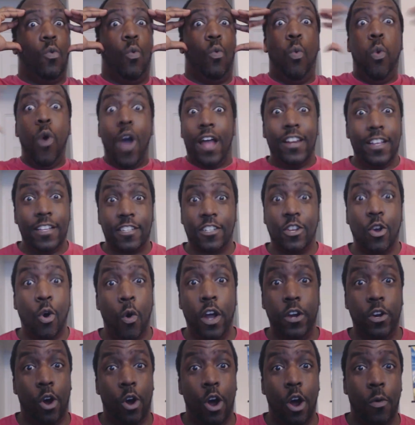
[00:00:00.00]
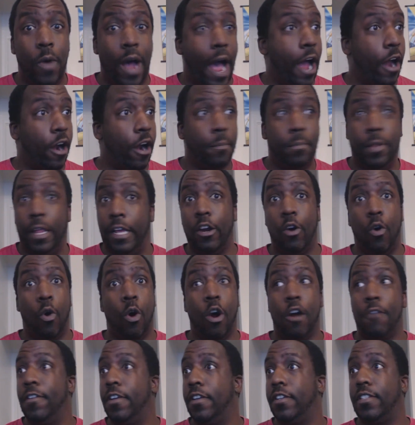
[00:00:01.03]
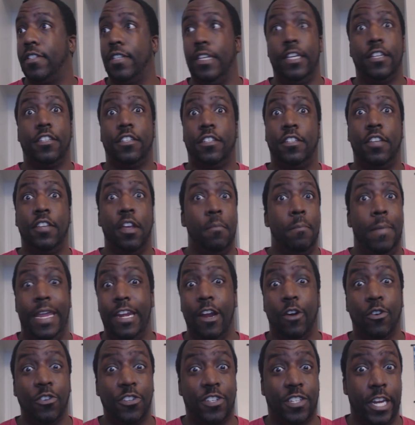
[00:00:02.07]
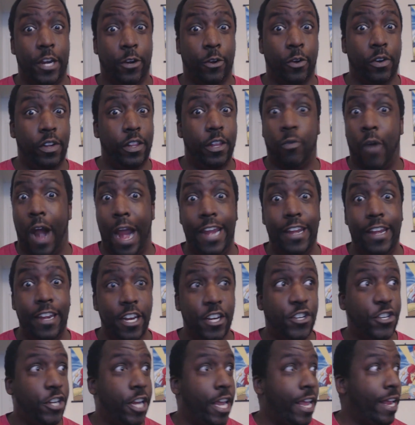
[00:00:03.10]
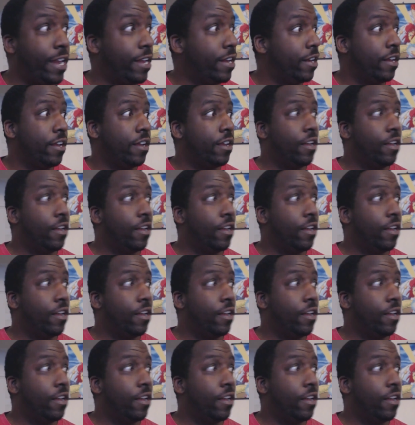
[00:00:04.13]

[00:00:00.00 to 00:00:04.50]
What is going on with Iron-Blooded Orphans? Is Tamino secretly writing this shit?